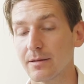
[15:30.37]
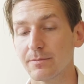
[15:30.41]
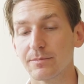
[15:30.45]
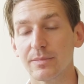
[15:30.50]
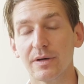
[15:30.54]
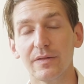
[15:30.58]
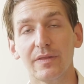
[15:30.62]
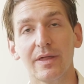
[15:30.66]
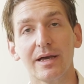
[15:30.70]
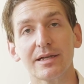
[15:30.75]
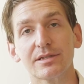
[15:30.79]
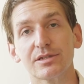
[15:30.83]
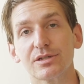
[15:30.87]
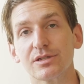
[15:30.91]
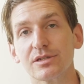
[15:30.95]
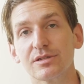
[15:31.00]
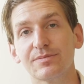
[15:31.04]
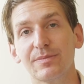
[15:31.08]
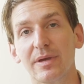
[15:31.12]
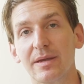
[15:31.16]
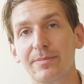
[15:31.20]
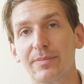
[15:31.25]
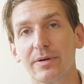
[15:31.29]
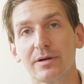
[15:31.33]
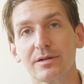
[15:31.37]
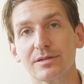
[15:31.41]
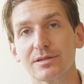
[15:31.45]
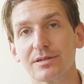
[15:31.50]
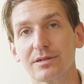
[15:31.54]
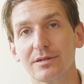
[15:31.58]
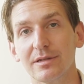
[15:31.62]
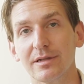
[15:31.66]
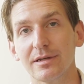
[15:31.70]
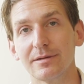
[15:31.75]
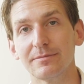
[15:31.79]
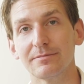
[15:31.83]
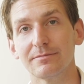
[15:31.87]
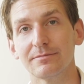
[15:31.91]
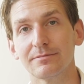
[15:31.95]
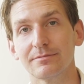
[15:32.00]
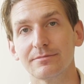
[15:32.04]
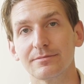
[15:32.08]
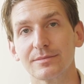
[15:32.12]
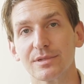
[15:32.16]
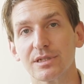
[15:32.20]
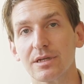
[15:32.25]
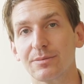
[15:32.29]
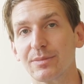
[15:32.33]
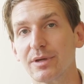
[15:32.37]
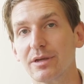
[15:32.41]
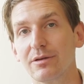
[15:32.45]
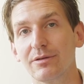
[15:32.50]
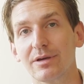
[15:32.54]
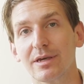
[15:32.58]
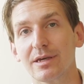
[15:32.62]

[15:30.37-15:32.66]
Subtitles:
But that's just me personally. Some of you